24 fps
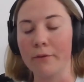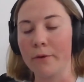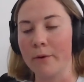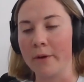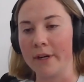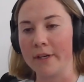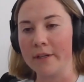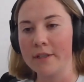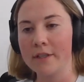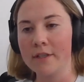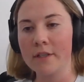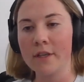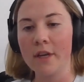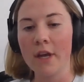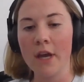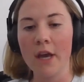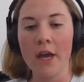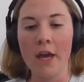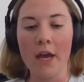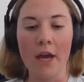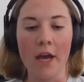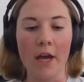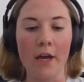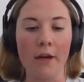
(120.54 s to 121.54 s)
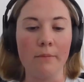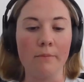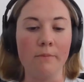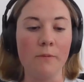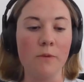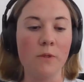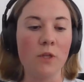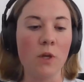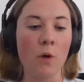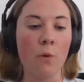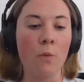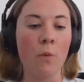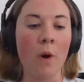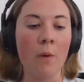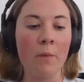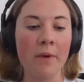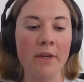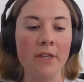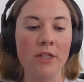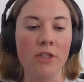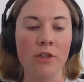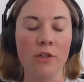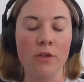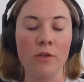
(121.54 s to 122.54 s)
of course. So what
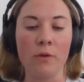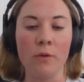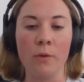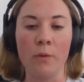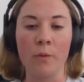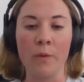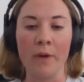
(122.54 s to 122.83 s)
we do